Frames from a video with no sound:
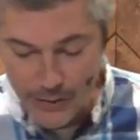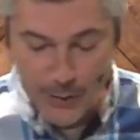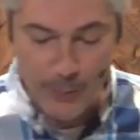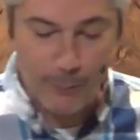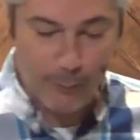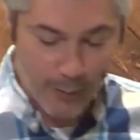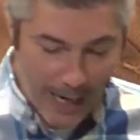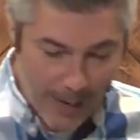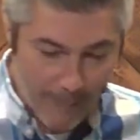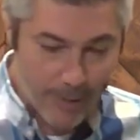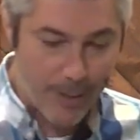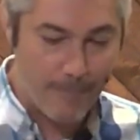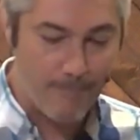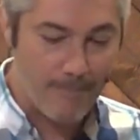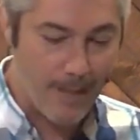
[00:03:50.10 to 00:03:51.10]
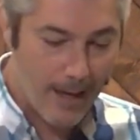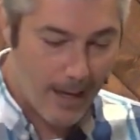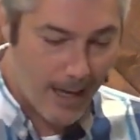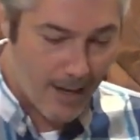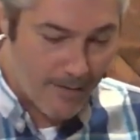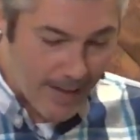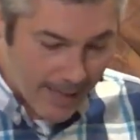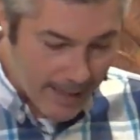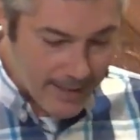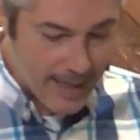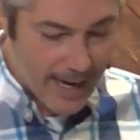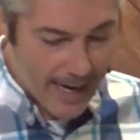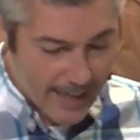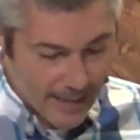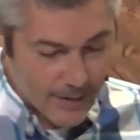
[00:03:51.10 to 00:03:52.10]
problem of
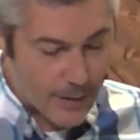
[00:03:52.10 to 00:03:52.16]
anxiety.